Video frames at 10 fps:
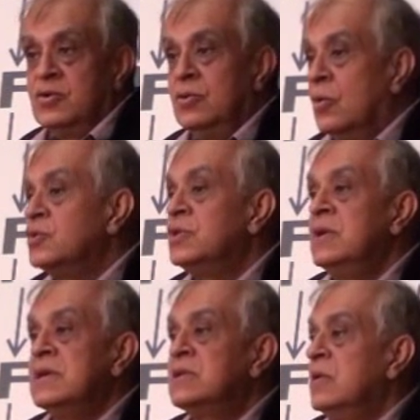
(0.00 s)
So no
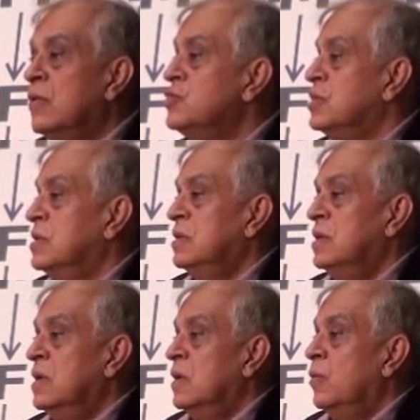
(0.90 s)
serious theologian
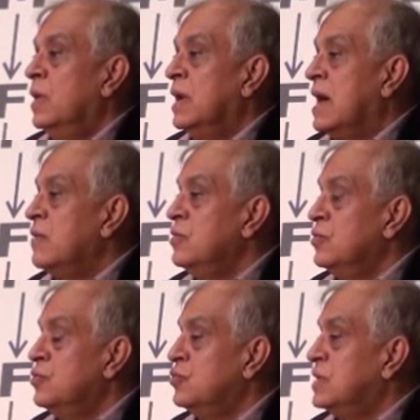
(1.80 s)
will allow
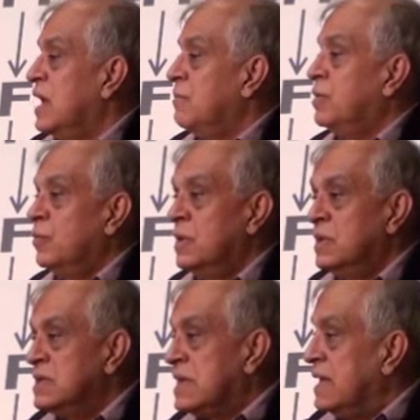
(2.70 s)
you to tamper
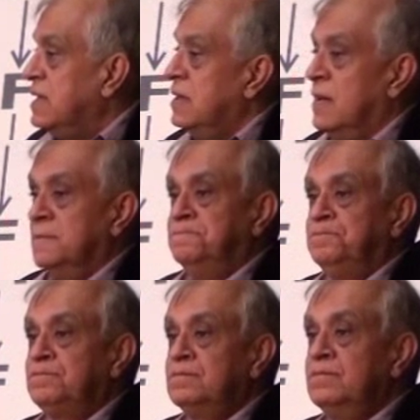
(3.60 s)
with this idea.
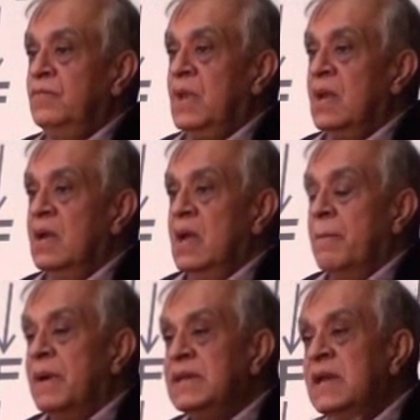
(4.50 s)

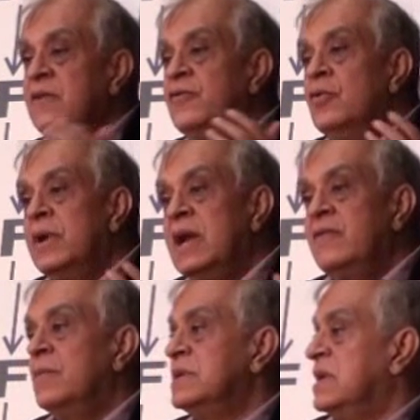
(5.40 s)
But then if you look at
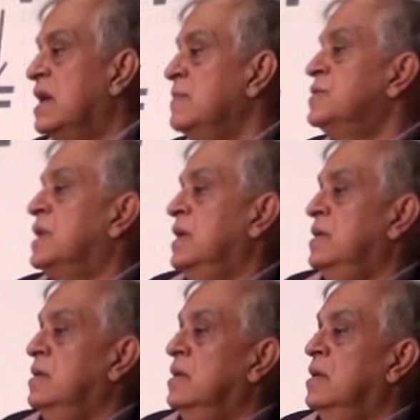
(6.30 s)
it from Islam's side,
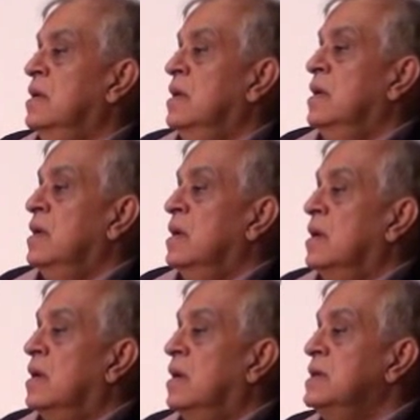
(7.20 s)

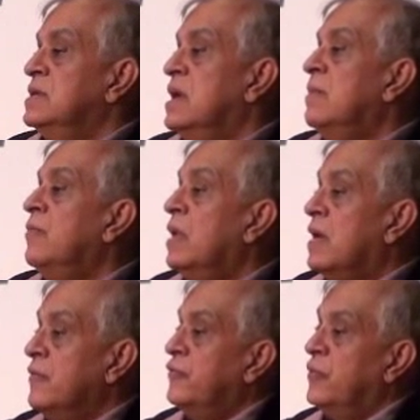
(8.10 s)
Islam
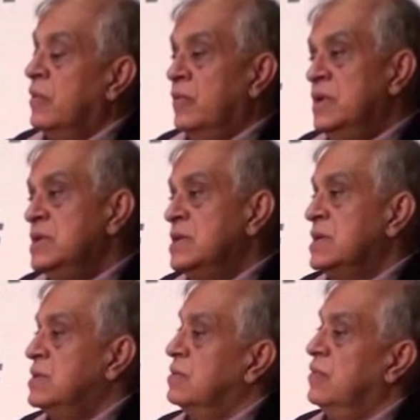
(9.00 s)
loves
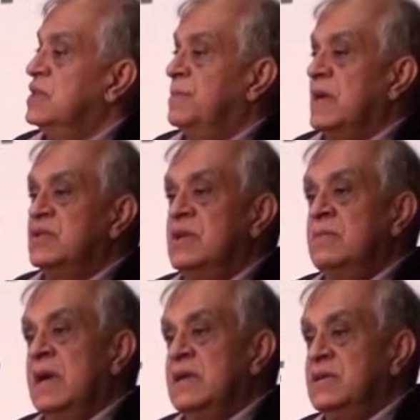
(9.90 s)
Jesus, respects
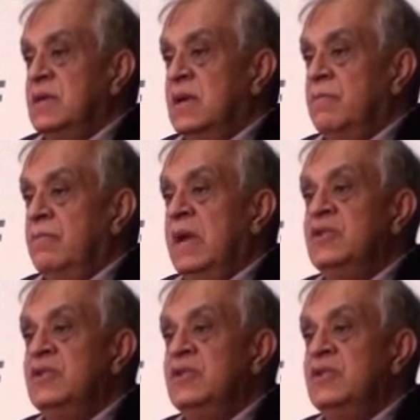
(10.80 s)
Him as a